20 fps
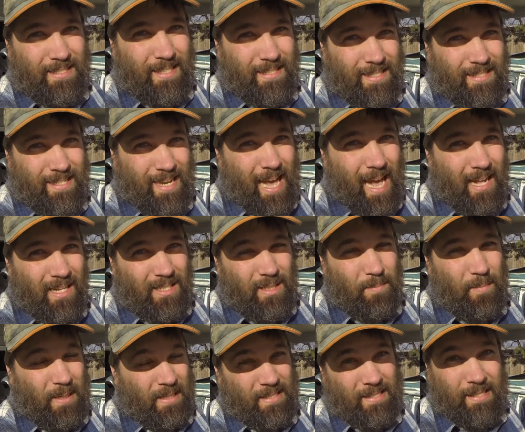
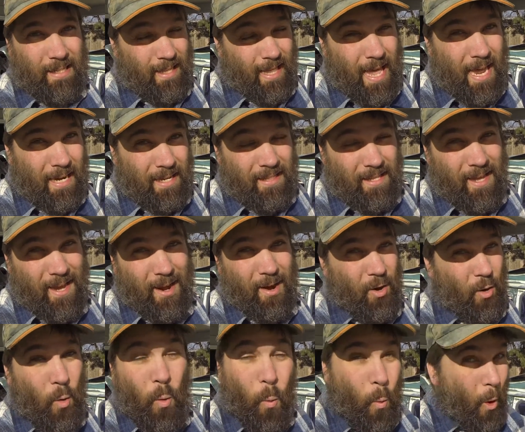disattached, but it's still hanging there.
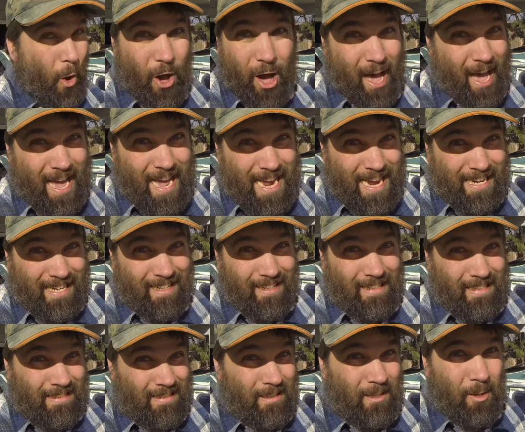Why?
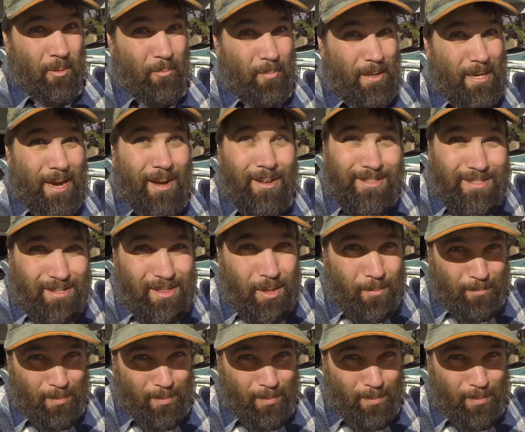Because of the